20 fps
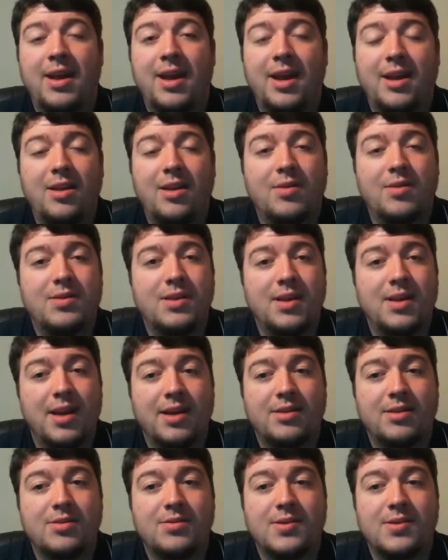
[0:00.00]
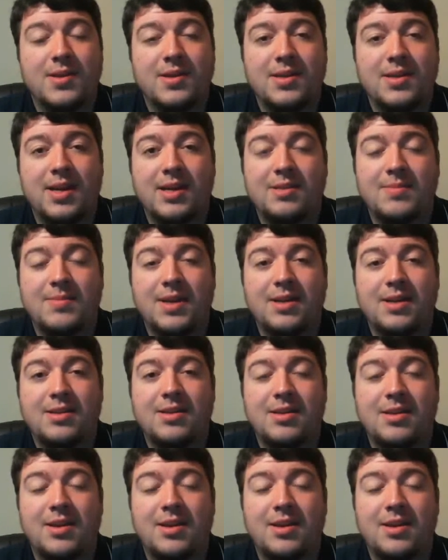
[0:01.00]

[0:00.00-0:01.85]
and using exercise as medicine